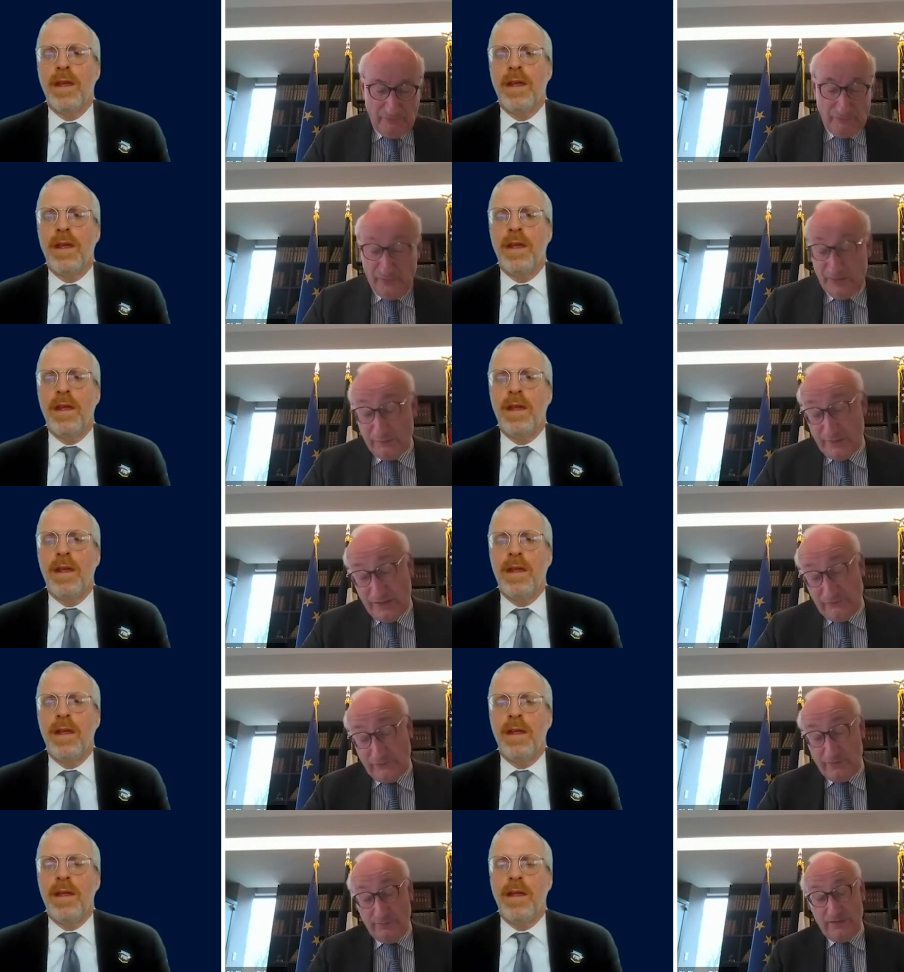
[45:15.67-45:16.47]
Speaker 1: very
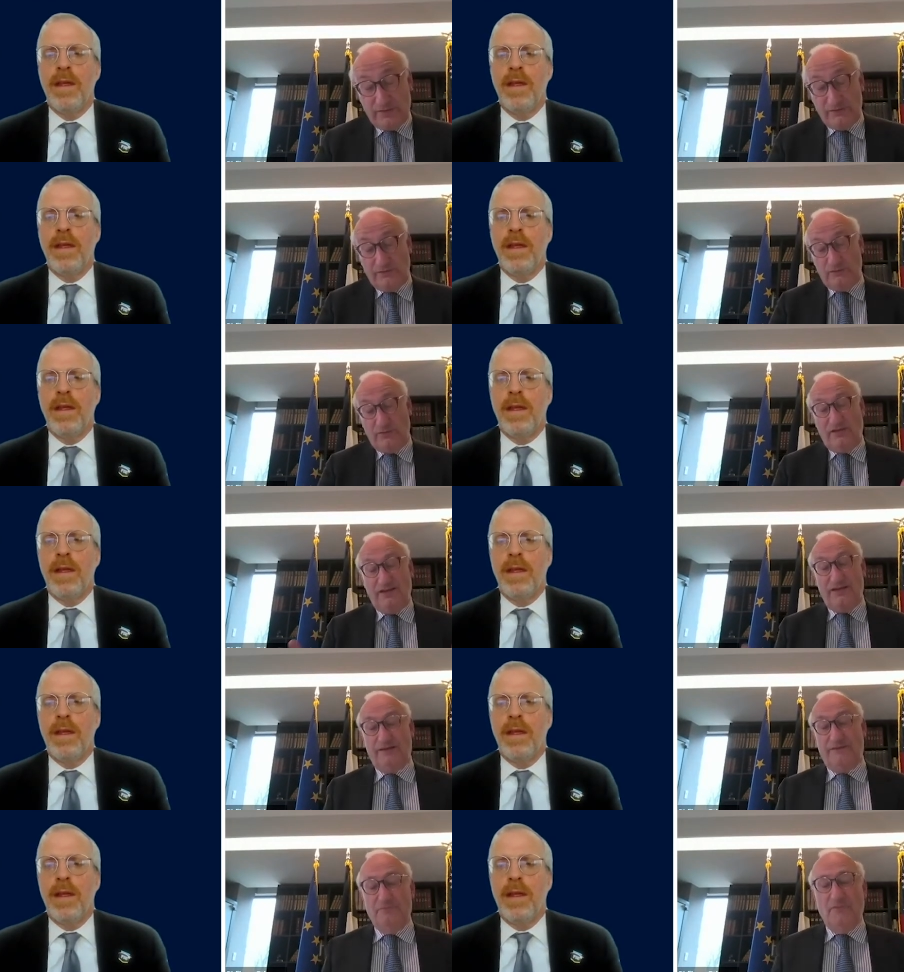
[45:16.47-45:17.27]
grateful because we
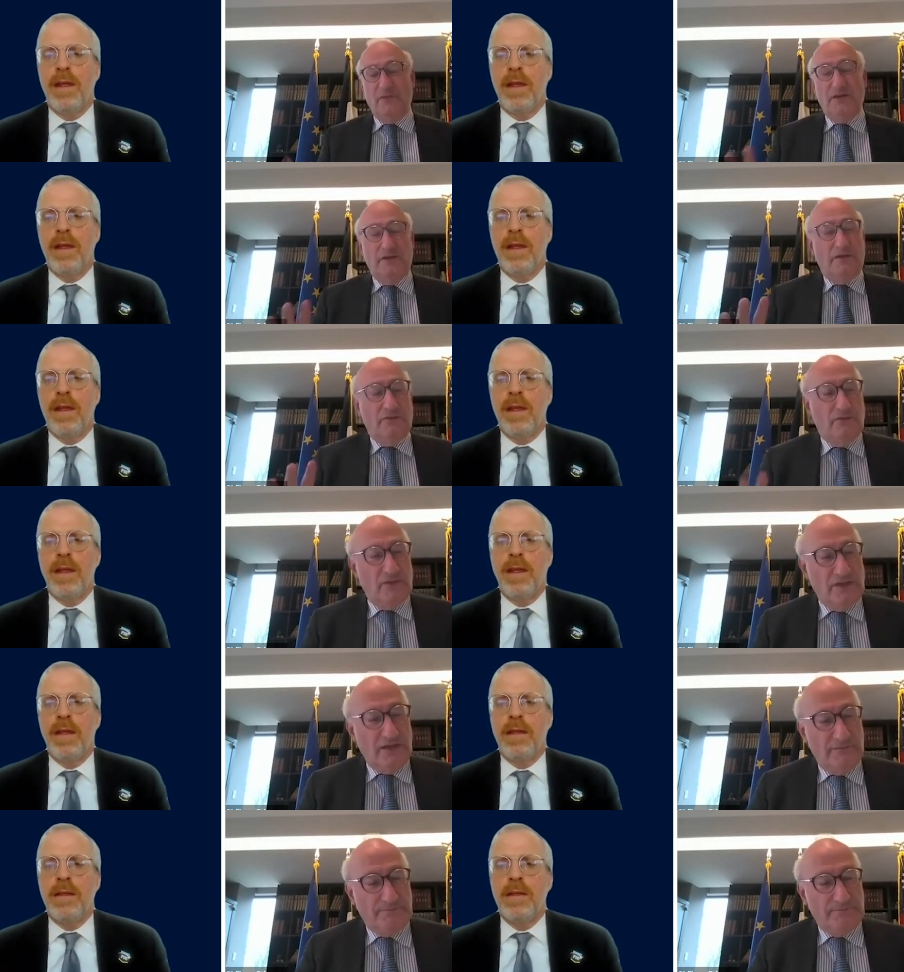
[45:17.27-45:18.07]
think
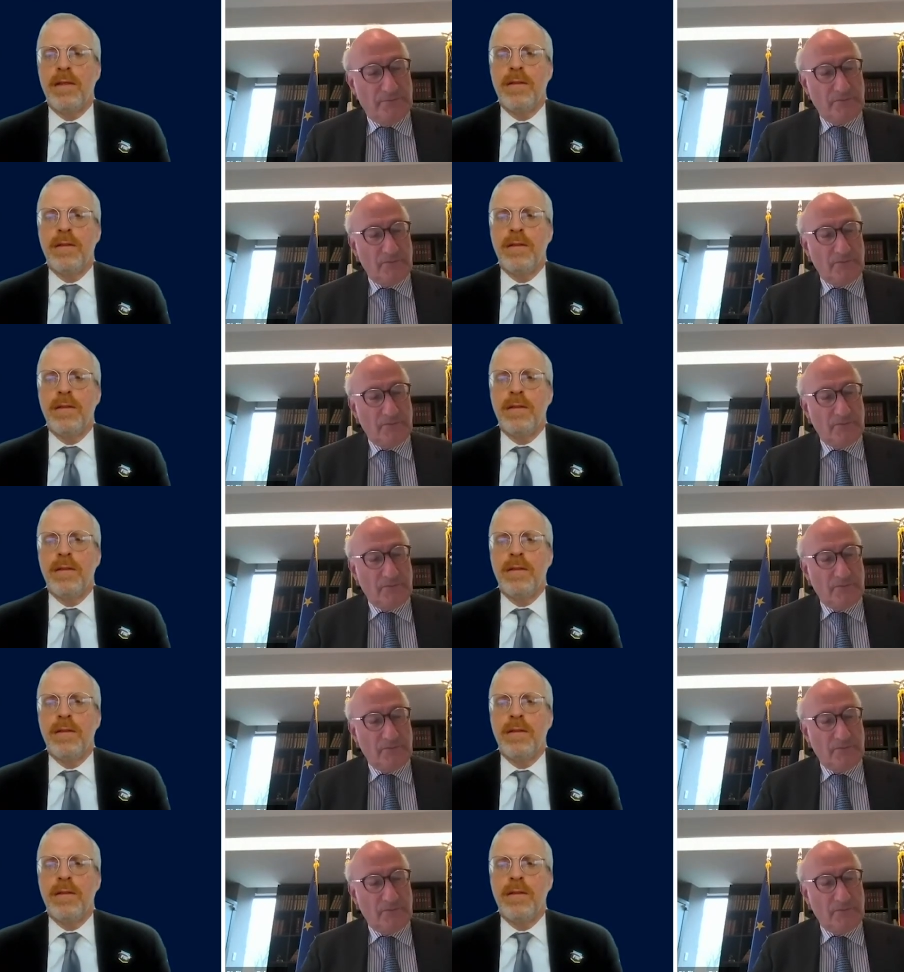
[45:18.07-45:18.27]
we,